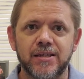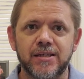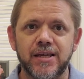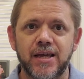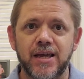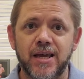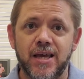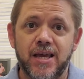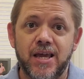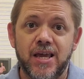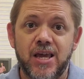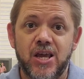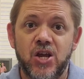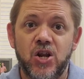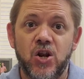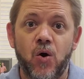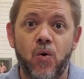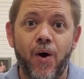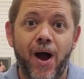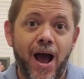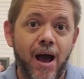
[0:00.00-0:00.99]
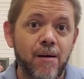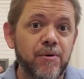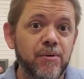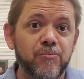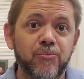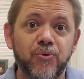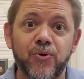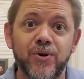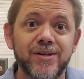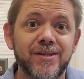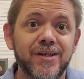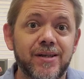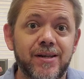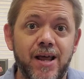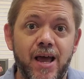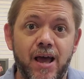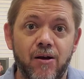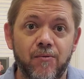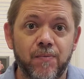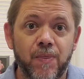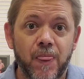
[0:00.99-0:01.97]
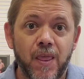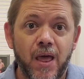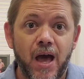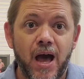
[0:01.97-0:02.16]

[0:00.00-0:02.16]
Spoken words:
that, you know, I'm in prison now.